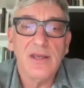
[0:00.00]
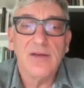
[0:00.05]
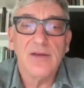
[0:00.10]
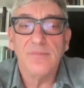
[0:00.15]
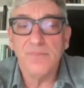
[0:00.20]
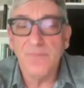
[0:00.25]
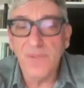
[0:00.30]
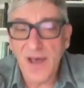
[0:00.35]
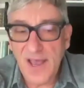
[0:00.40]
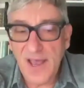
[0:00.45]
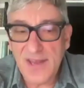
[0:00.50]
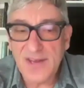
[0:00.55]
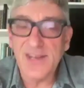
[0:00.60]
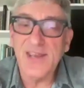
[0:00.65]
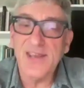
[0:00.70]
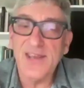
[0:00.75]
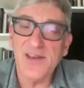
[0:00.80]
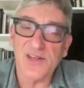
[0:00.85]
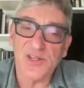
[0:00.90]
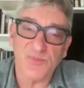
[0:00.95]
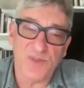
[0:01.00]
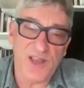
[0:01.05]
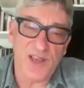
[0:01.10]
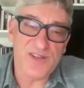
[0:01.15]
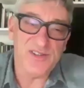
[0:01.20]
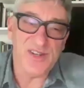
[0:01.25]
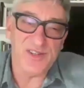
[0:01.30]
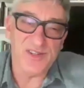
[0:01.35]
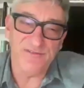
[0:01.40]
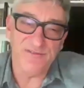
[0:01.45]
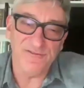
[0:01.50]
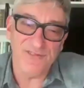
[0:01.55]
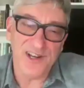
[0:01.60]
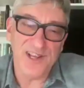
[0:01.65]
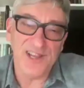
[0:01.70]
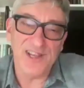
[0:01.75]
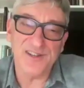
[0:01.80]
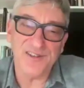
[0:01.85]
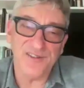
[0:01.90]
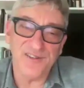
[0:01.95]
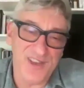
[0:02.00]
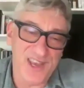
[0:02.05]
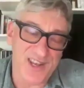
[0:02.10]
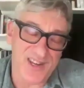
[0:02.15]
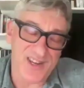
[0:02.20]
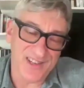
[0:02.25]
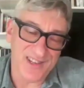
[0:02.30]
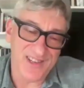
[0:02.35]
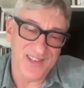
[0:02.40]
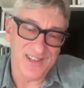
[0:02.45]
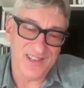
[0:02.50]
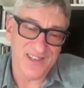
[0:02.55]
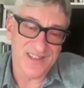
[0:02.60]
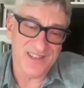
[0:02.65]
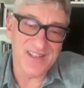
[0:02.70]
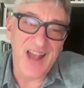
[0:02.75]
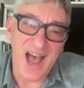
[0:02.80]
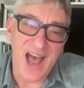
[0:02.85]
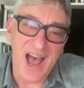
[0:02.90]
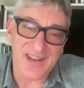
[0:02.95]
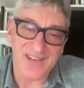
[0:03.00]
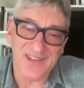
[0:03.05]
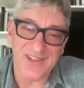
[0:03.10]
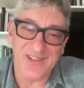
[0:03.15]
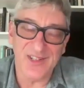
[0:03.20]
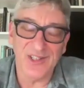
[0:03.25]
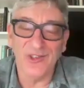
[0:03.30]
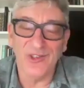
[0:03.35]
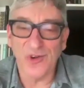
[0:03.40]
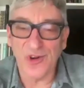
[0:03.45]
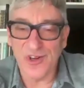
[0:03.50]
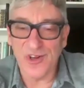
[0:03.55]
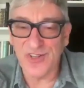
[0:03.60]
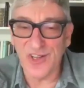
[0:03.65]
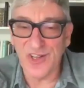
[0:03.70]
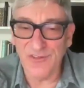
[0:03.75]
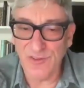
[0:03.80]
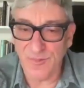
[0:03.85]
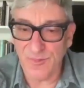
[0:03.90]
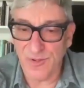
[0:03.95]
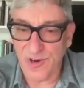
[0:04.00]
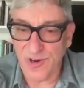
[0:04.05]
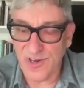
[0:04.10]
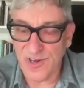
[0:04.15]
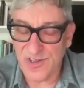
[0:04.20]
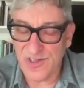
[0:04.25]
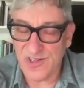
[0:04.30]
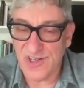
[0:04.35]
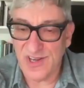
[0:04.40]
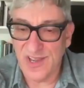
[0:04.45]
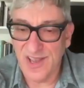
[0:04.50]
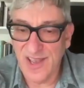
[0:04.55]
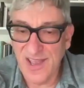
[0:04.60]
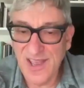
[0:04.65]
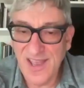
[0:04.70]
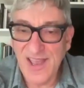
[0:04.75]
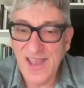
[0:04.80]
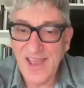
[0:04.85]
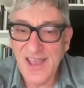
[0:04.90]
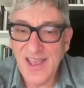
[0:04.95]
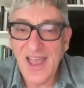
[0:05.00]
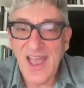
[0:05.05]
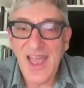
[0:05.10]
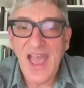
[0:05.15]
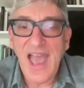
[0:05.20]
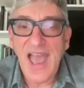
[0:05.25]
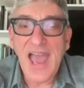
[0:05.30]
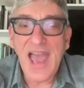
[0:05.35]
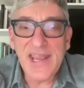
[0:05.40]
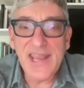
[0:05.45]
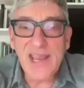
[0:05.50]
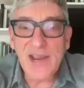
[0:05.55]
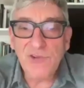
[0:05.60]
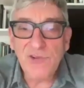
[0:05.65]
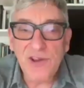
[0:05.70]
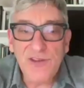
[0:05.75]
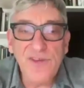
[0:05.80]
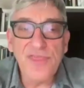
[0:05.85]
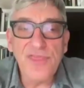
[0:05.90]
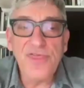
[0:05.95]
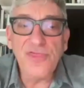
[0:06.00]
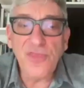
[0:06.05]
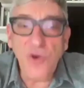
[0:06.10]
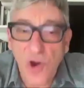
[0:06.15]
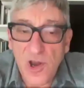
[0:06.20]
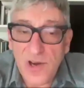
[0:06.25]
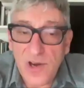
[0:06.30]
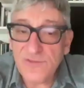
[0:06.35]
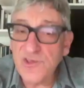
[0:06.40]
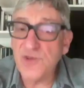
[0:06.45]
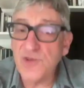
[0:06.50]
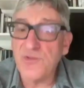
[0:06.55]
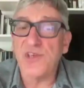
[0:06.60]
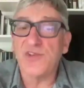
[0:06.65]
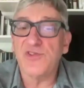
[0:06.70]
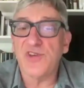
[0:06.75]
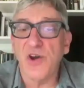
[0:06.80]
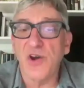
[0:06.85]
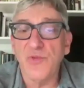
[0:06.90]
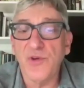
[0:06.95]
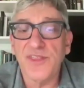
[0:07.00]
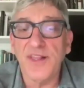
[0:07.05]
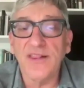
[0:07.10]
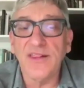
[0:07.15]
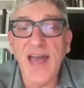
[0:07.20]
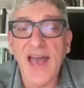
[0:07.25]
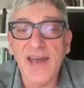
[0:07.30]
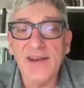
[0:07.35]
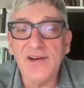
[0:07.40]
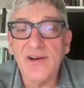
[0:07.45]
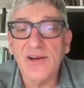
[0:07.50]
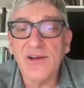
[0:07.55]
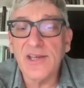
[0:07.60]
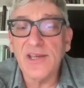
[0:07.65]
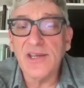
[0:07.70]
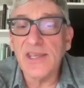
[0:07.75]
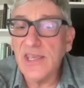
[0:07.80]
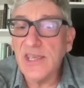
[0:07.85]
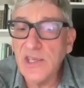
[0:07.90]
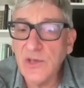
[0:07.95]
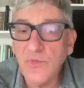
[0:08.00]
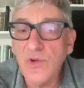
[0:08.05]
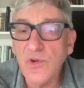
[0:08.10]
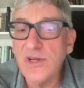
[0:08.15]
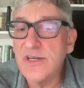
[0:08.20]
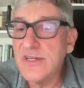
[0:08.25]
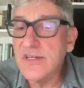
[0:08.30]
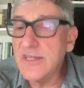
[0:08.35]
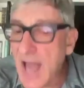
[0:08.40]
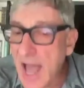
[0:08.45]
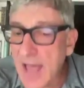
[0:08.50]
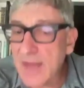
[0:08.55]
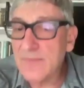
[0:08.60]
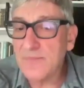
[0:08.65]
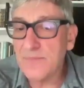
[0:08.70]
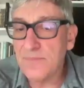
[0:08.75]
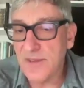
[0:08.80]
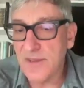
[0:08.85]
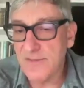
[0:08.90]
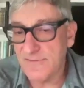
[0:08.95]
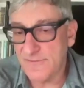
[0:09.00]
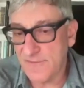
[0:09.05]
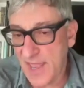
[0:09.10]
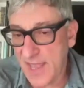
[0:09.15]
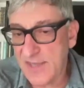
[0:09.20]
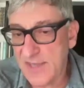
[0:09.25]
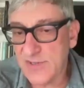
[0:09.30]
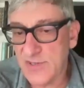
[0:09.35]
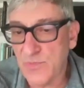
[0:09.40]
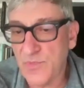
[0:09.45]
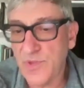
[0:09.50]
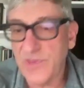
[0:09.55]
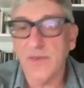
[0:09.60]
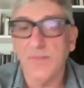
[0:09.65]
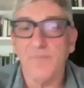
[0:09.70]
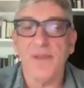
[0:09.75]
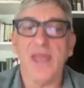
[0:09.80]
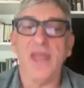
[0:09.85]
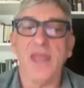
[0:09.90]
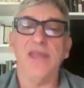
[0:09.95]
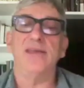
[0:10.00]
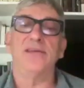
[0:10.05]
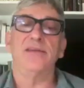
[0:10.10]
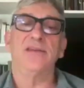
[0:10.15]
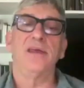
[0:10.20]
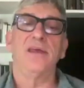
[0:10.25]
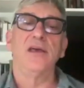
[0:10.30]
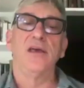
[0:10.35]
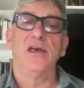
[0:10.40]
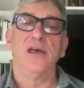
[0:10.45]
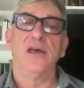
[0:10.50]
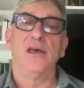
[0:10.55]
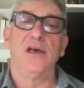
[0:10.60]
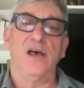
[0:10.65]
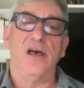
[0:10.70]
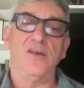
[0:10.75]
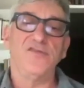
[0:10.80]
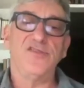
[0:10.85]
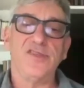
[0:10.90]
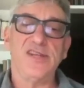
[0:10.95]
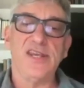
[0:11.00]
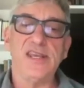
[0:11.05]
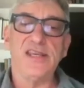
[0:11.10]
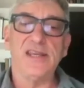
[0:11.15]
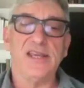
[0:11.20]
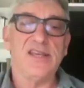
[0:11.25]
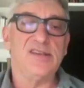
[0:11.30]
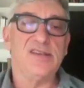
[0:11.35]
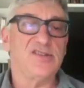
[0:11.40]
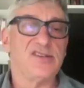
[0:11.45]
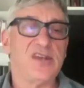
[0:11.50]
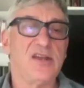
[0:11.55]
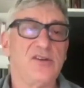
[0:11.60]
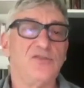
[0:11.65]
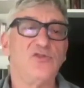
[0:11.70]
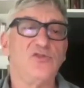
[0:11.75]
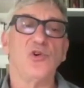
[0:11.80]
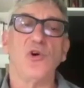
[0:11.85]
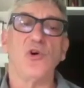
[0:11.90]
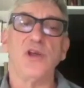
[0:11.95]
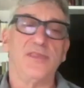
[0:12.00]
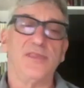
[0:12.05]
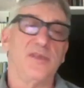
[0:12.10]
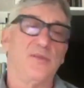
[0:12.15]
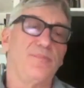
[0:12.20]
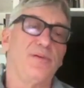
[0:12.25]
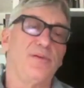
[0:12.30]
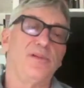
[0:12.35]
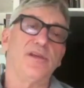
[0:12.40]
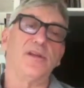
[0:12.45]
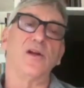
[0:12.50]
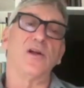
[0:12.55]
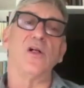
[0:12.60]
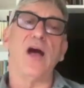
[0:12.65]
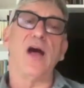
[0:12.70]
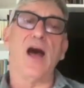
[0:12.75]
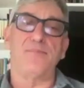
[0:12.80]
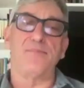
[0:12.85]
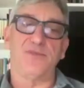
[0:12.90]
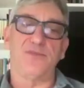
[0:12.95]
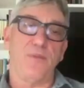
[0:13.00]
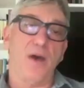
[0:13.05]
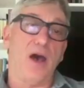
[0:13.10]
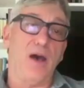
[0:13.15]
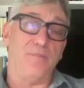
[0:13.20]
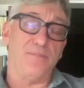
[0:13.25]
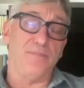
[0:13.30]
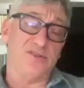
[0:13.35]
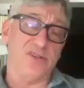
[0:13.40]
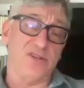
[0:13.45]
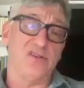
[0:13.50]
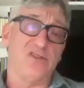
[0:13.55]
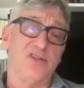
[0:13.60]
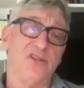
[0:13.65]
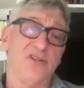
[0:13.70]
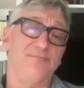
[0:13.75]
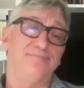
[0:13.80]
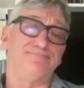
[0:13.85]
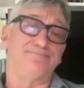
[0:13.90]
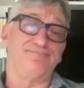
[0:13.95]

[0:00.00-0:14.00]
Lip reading: But he explains it to Phineas Finn, not to Lord Silverbridge. Had he ever even thought of doing so with the latter, he would not be faced with the pain of seeing his son join the political opposition.